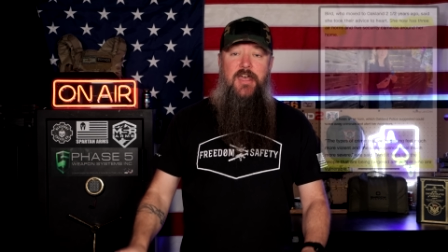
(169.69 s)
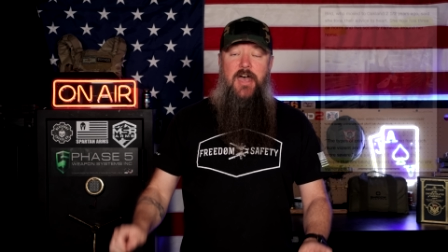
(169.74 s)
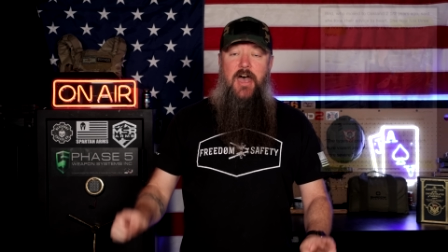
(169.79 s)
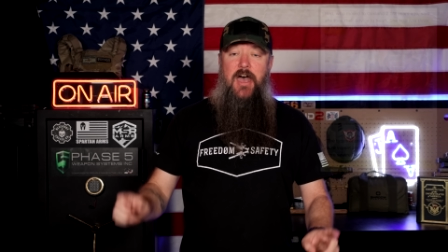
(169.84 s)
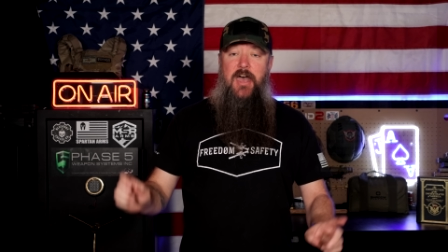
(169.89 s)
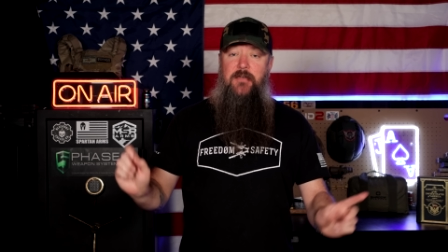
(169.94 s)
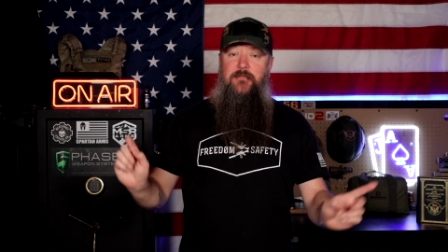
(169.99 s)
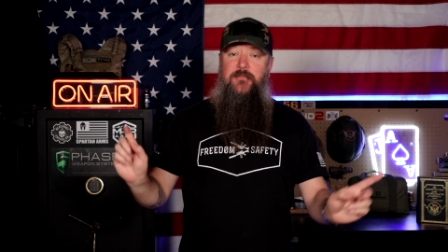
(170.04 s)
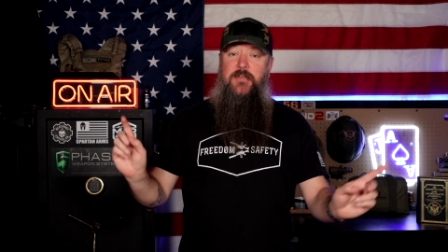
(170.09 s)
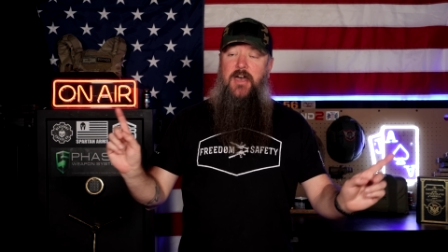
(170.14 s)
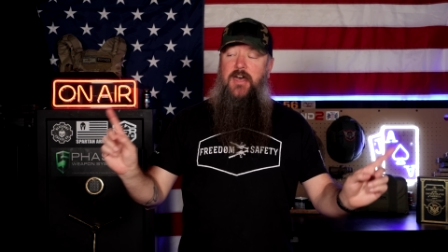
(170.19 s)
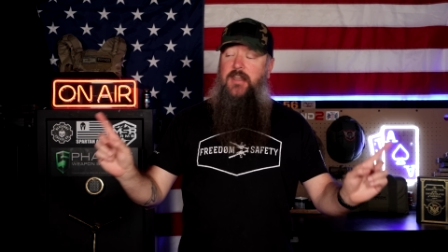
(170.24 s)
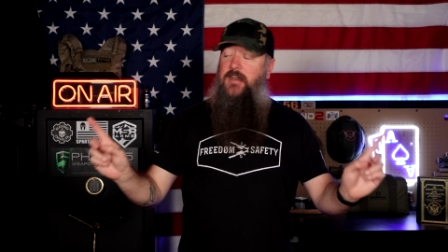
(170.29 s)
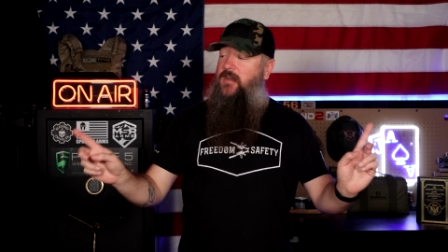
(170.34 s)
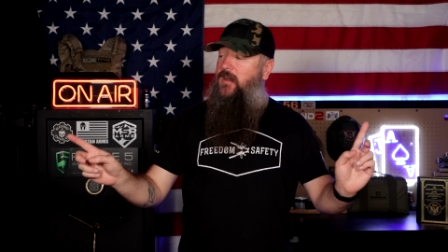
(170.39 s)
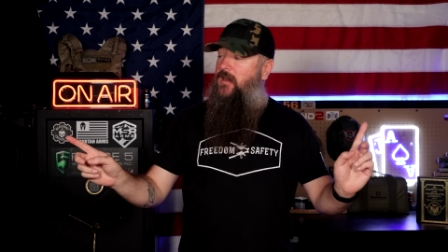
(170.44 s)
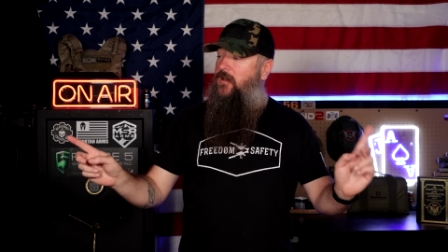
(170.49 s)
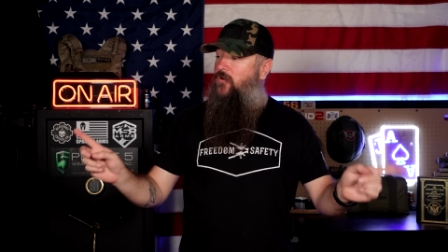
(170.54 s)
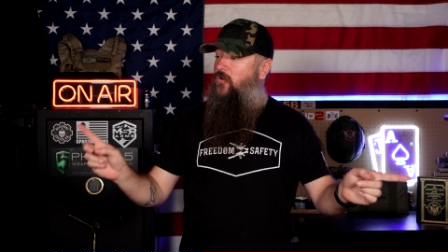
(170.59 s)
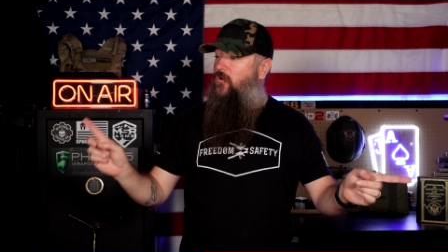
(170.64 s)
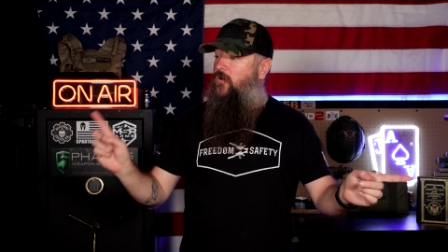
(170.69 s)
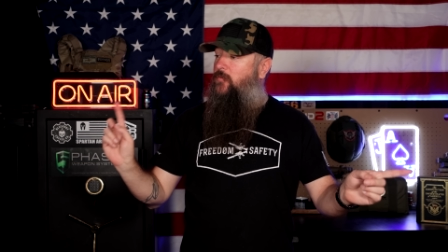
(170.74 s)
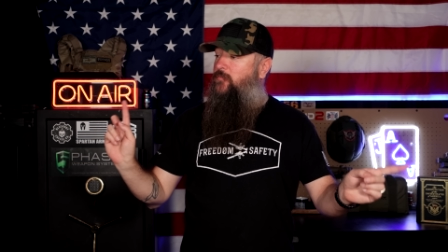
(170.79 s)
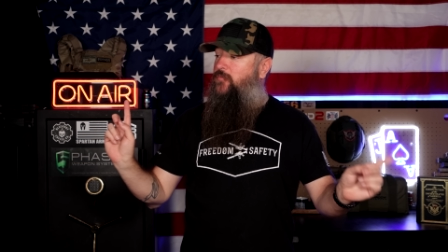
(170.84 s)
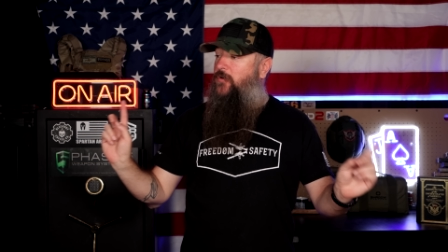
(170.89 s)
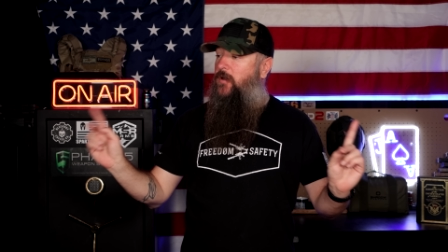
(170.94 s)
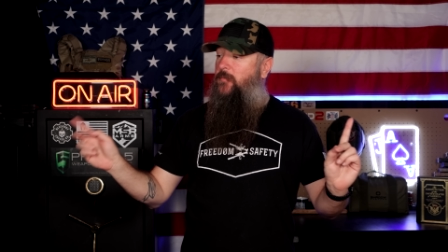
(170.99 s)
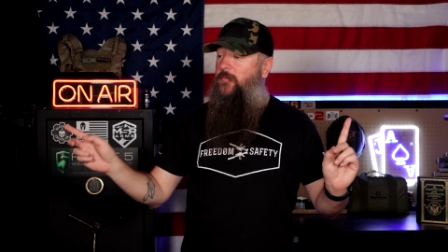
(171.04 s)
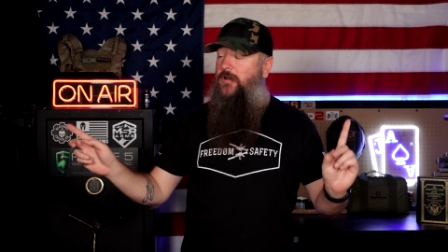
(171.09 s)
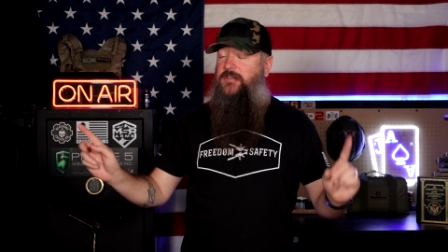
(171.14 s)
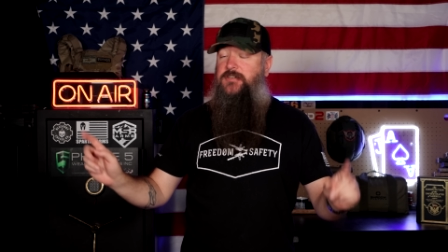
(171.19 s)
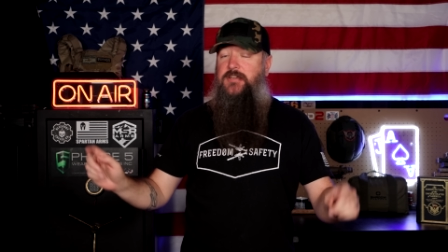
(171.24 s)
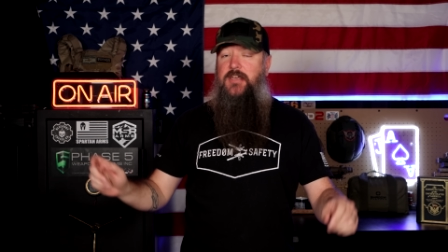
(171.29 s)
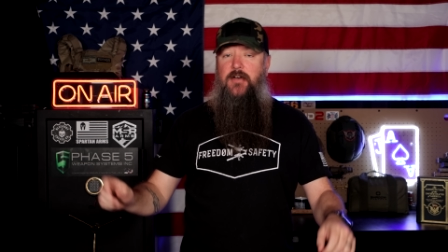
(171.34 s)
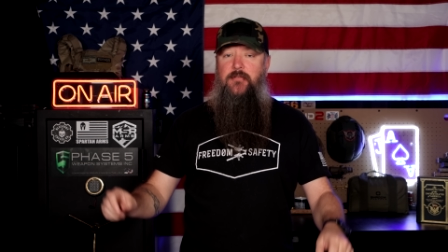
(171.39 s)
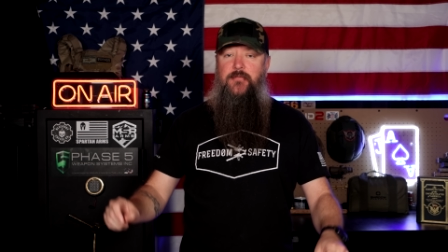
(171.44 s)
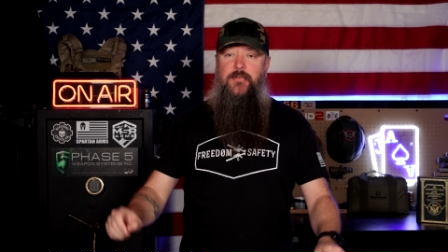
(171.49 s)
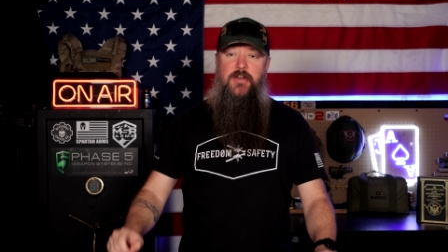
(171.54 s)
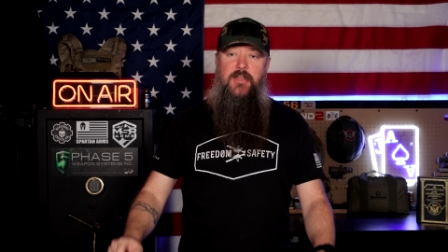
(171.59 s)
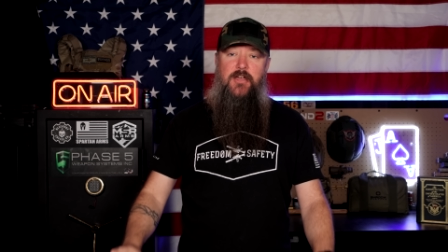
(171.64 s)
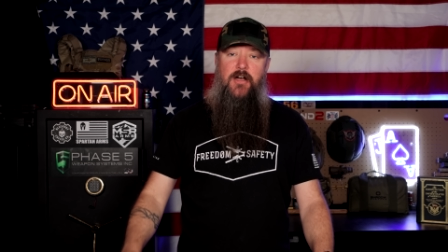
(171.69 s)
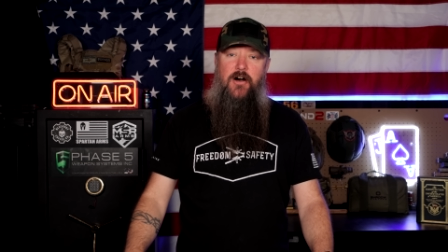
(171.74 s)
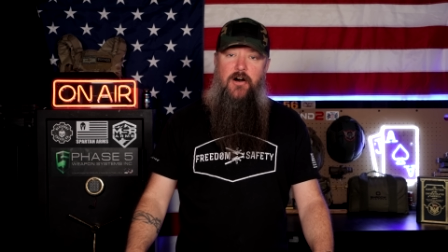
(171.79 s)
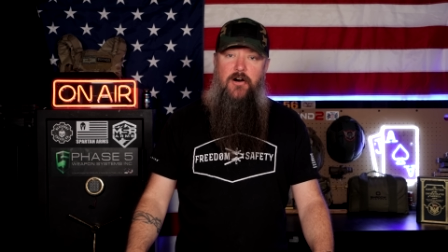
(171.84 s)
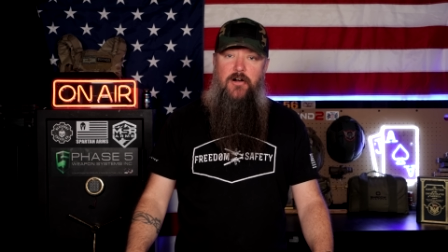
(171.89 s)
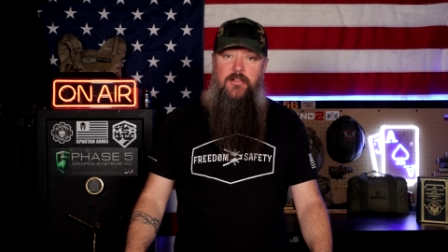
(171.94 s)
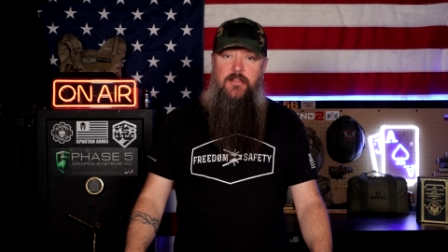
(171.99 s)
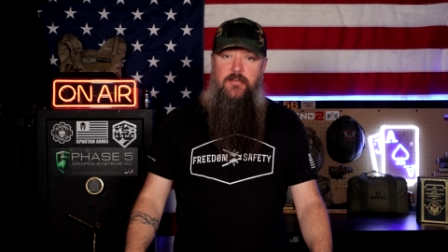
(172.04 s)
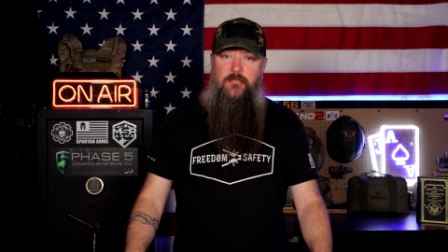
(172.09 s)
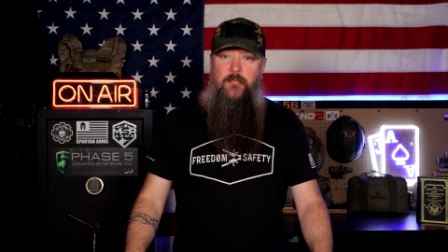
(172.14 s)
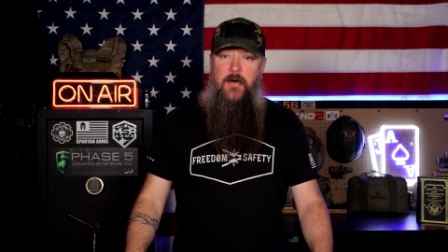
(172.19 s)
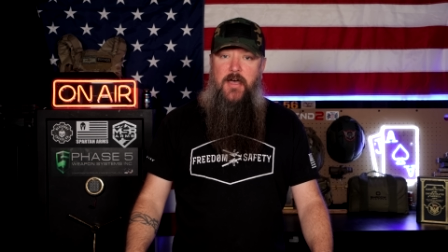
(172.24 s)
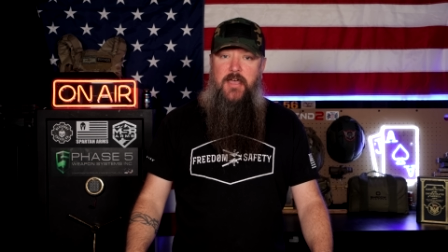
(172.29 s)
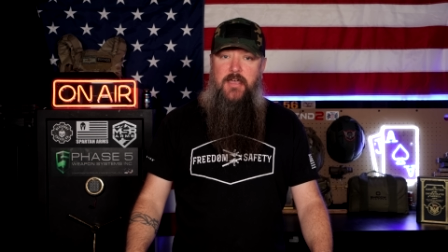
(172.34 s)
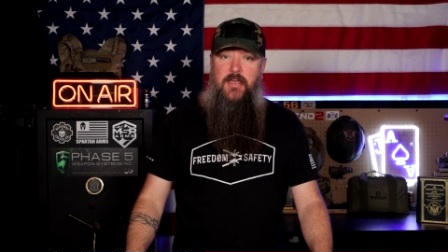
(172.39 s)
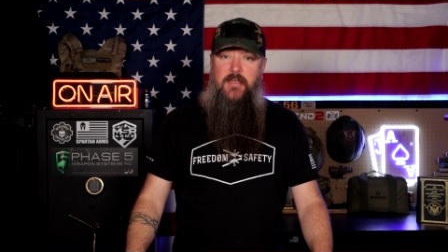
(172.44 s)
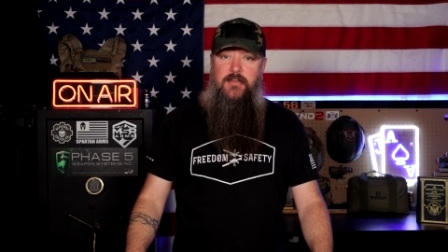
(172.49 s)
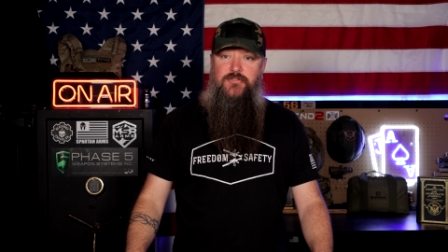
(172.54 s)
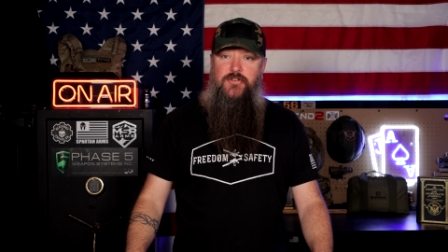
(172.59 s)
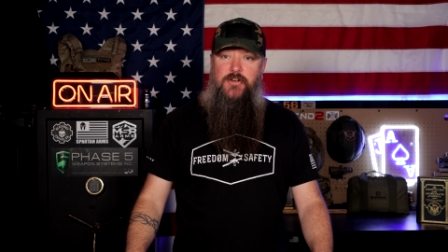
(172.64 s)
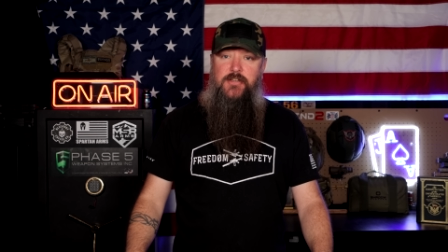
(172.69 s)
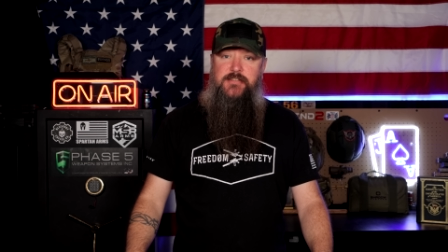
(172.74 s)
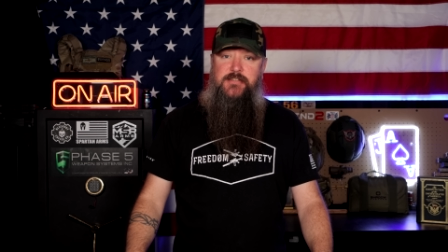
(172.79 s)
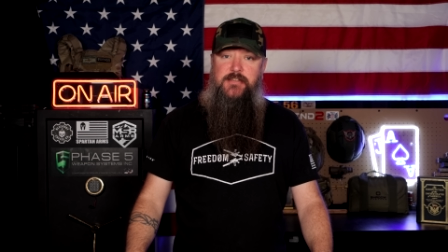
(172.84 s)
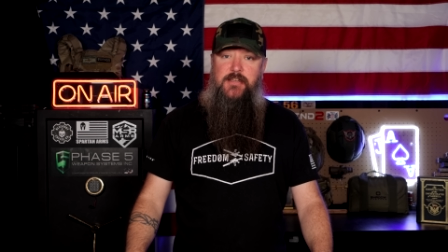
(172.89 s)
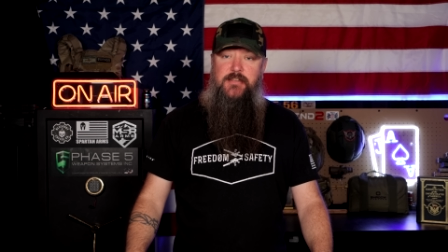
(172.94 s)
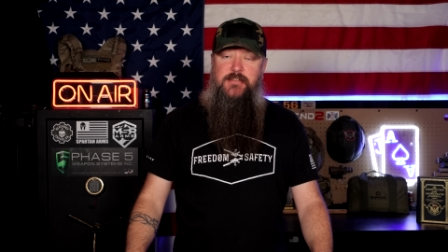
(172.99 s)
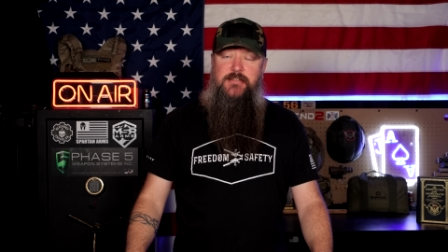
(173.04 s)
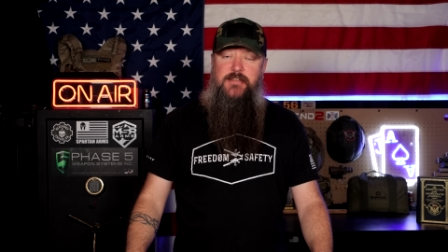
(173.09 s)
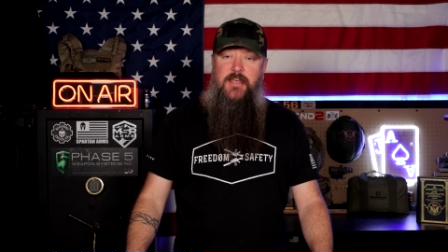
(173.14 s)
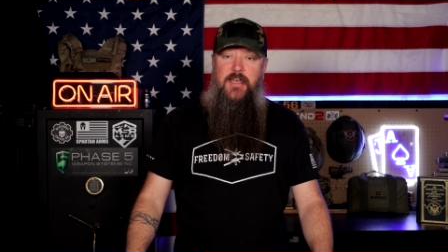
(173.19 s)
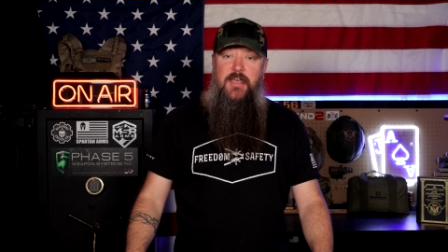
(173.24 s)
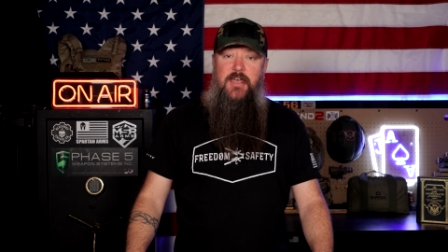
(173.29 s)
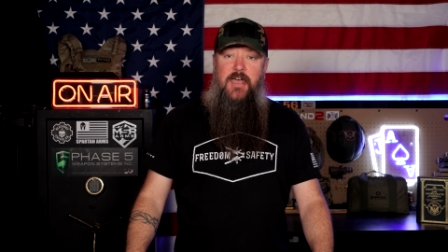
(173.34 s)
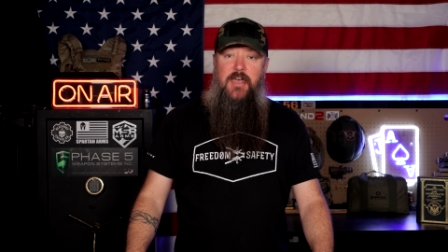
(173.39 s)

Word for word: I've got an air horn pretty much covering all of my entrances.